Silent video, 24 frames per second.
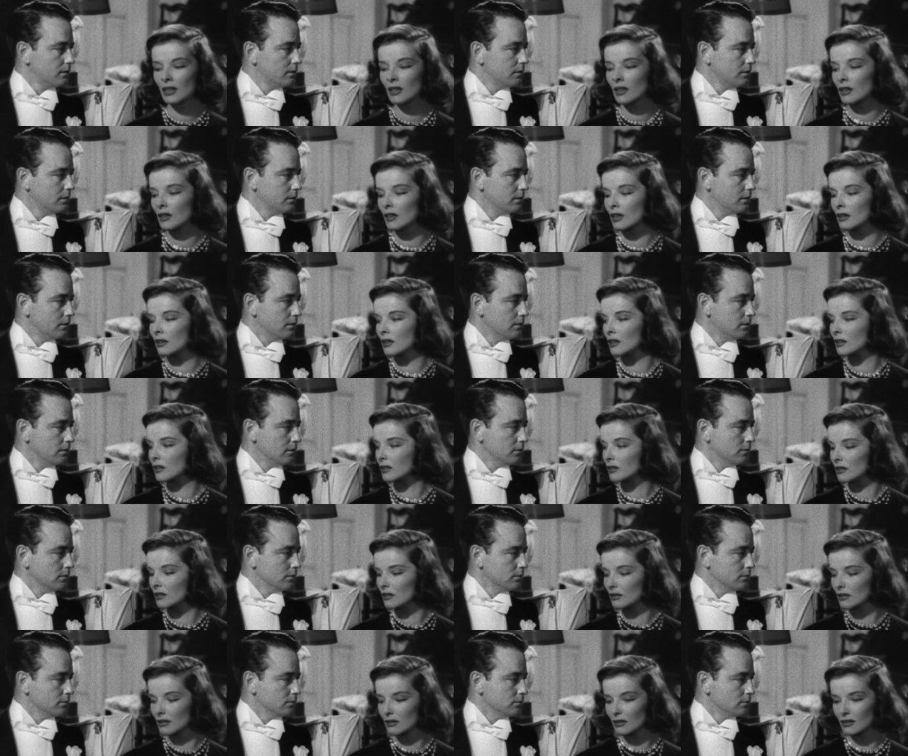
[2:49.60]

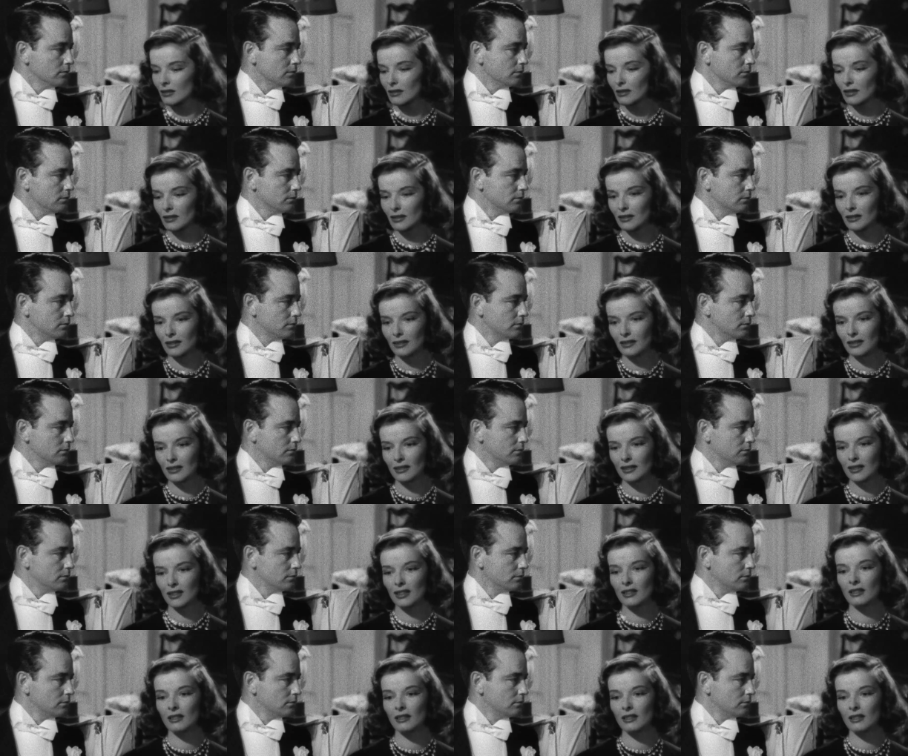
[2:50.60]
(no one is talking)